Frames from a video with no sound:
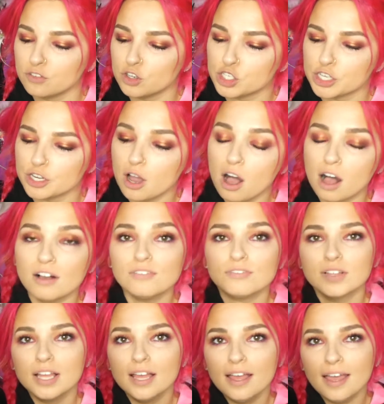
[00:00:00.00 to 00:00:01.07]
version of.
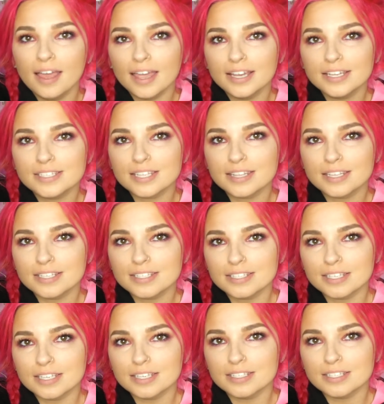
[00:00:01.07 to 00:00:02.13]
And this
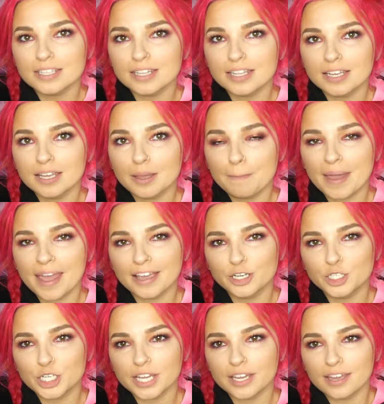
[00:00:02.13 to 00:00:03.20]
is the
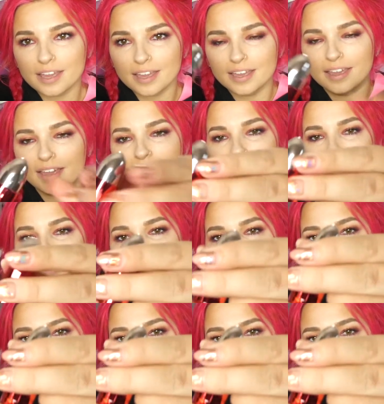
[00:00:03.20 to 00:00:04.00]
packaging here.